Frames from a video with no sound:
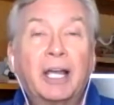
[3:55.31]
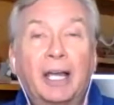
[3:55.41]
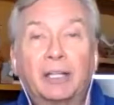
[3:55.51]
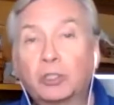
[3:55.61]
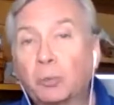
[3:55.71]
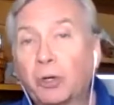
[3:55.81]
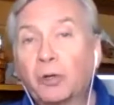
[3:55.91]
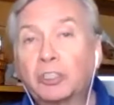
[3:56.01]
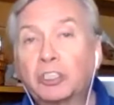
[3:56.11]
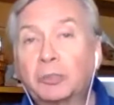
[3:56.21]
And so we're
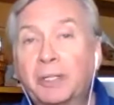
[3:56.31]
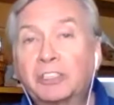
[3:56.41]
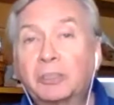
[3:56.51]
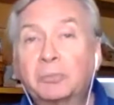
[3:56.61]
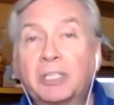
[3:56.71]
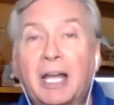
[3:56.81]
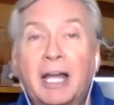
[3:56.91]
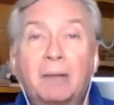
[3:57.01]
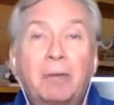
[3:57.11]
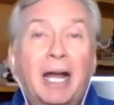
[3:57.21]
going to spend some
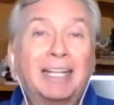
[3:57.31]
time